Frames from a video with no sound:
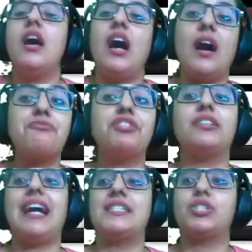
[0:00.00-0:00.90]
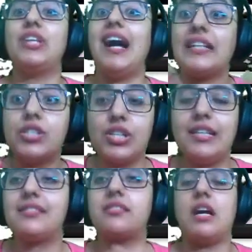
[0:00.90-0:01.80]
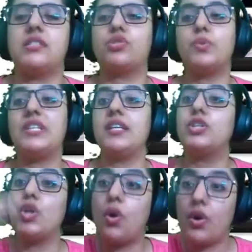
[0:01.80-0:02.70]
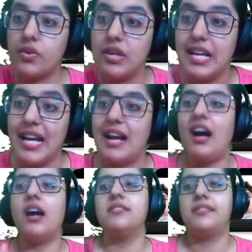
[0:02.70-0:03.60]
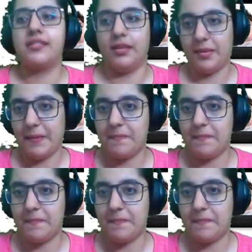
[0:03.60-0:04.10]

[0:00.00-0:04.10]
After that, she actually starts reading your answer.